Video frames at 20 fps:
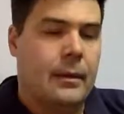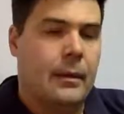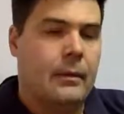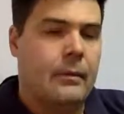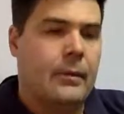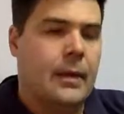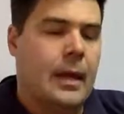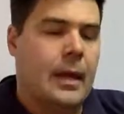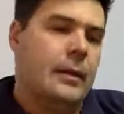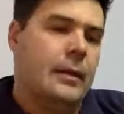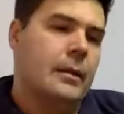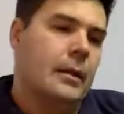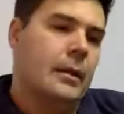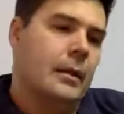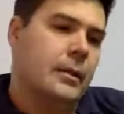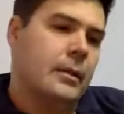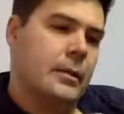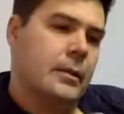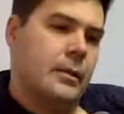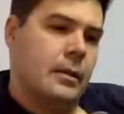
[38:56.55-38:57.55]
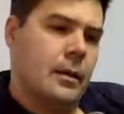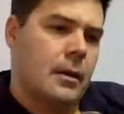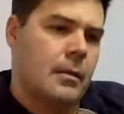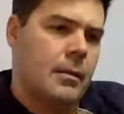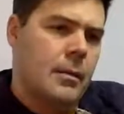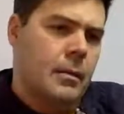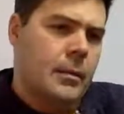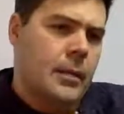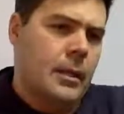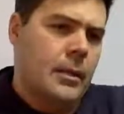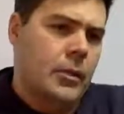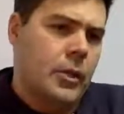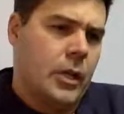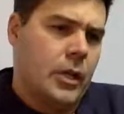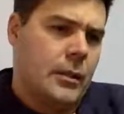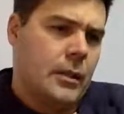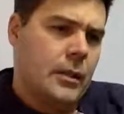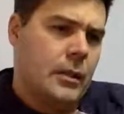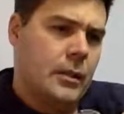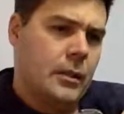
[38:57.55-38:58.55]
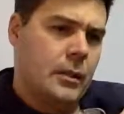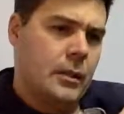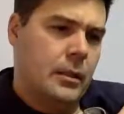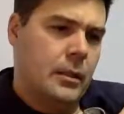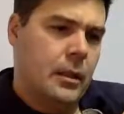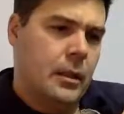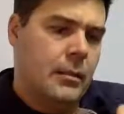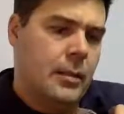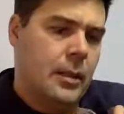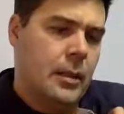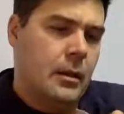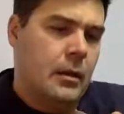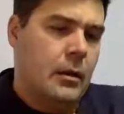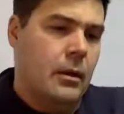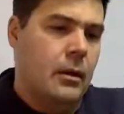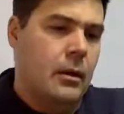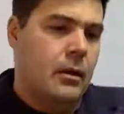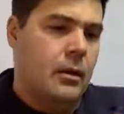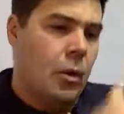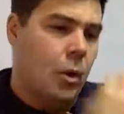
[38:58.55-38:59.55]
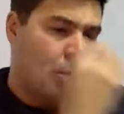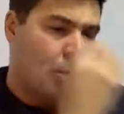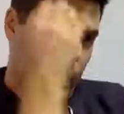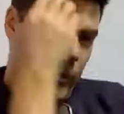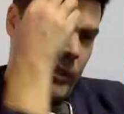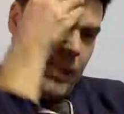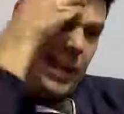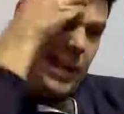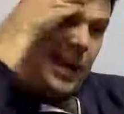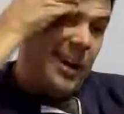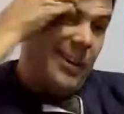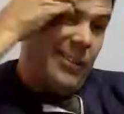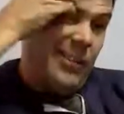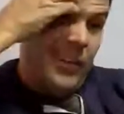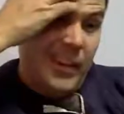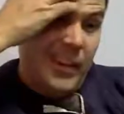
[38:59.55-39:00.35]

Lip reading: And if that does, it'll be interesting to see. I mean, you almost have